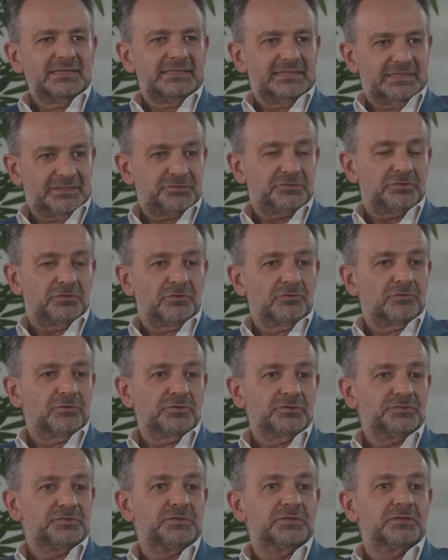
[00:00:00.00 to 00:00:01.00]
Yes, of
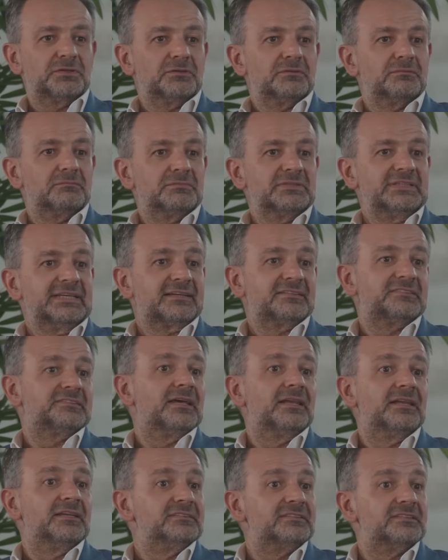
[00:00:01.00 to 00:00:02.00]
course, the
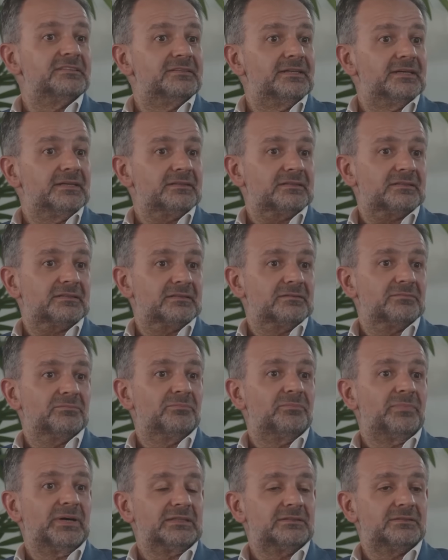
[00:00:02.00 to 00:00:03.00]
excellence is there,
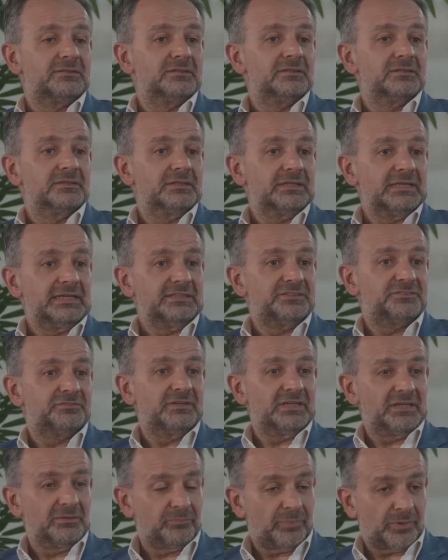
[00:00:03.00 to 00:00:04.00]
but it's
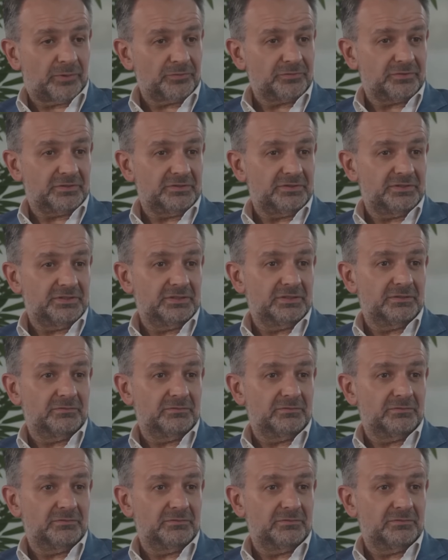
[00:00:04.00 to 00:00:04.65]
very important.